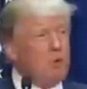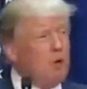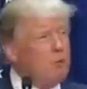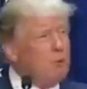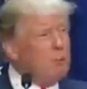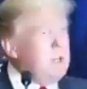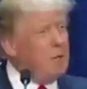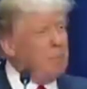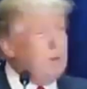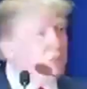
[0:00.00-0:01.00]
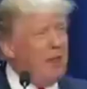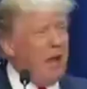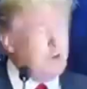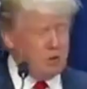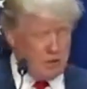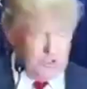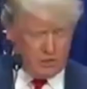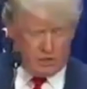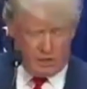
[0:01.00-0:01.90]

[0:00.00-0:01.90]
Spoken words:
June 16, 2015.